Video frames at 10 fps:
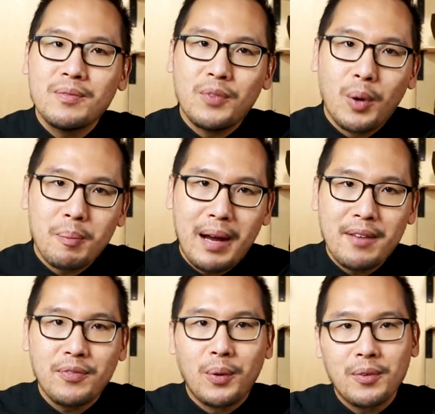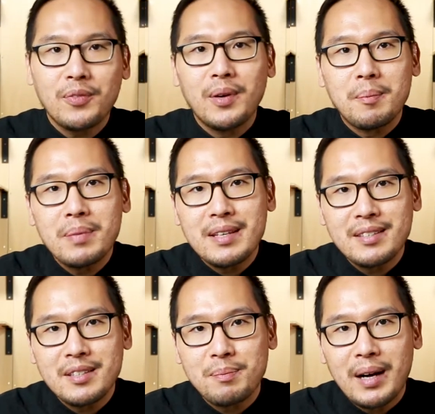4x4 foot
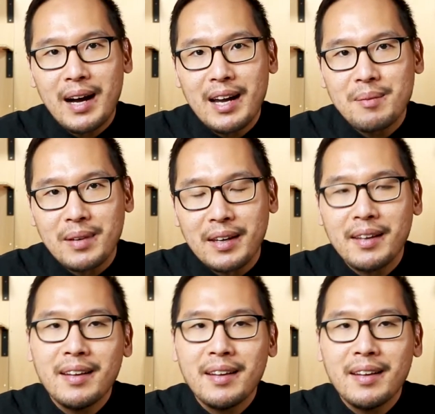pieces behind me